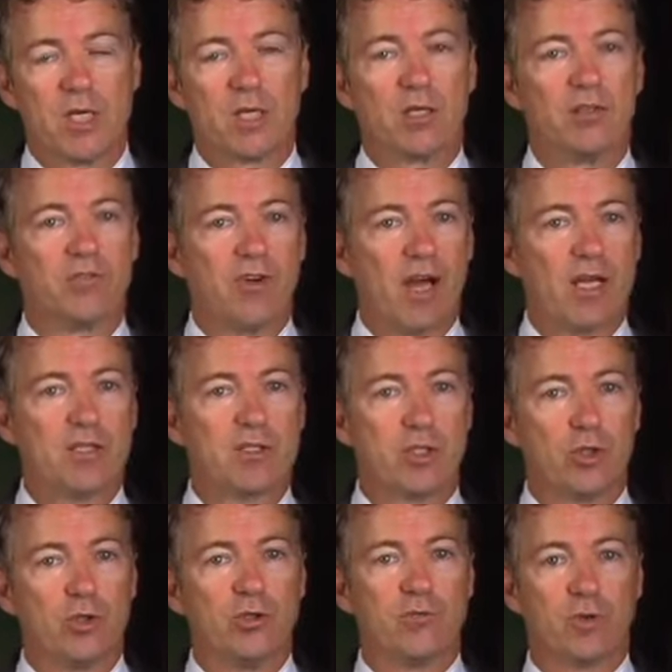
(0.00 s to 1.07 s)
confines the
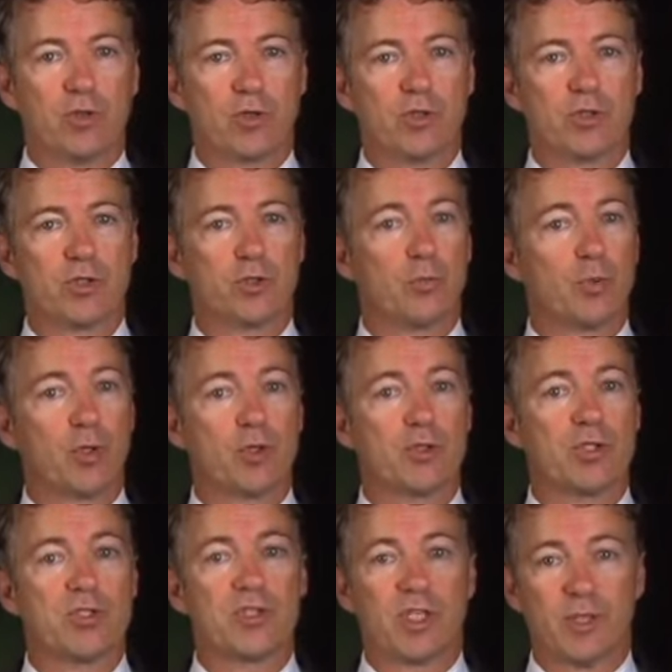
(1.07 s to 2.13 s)
universe to
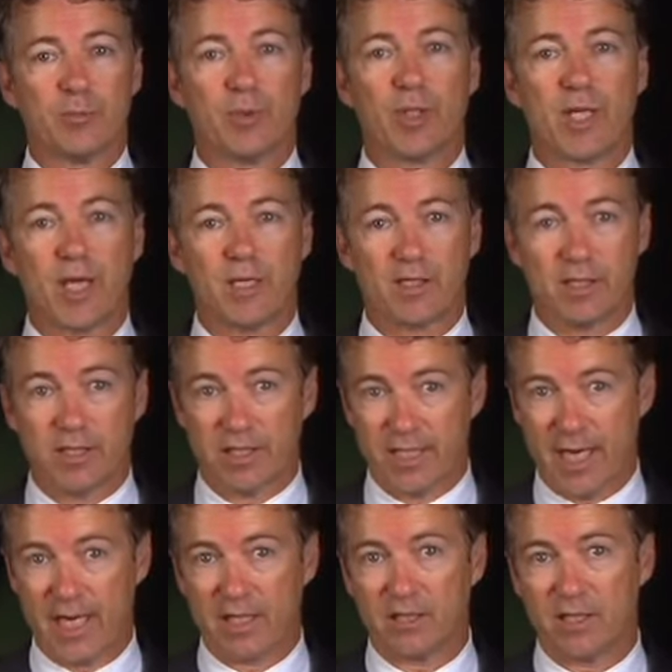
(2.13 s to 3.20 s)
persons implicated in
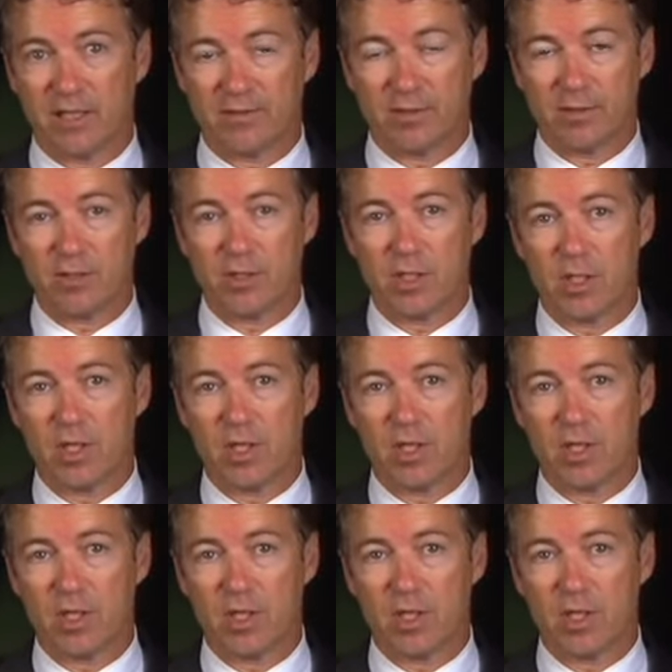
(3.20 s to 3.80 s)
9 11